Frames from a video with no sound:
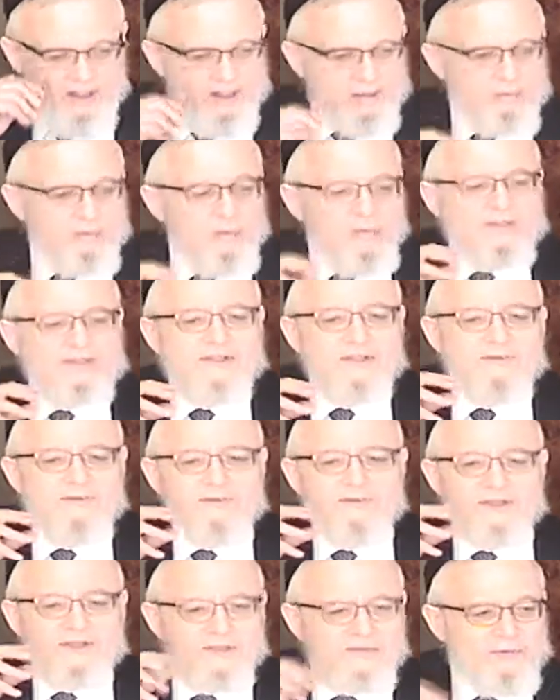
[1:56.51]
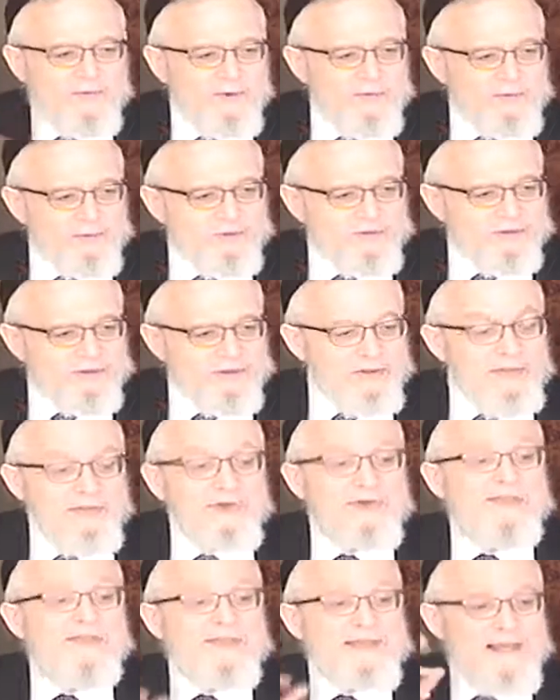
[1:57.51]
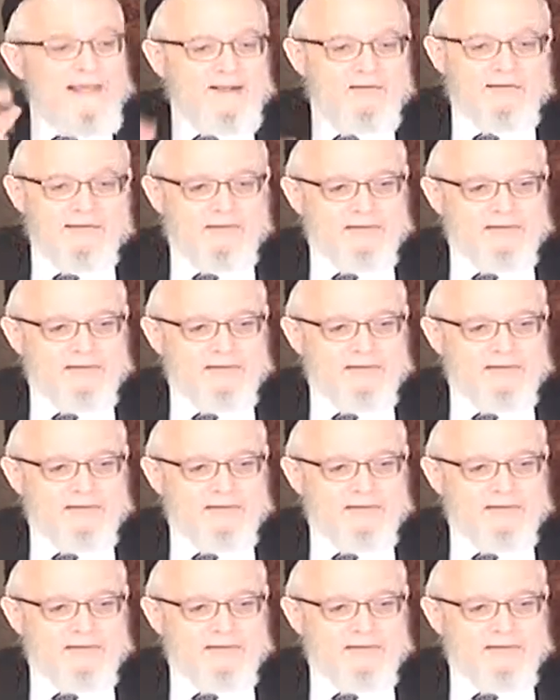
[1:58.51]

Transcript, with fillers: But what's the first and foremost? The first thanks.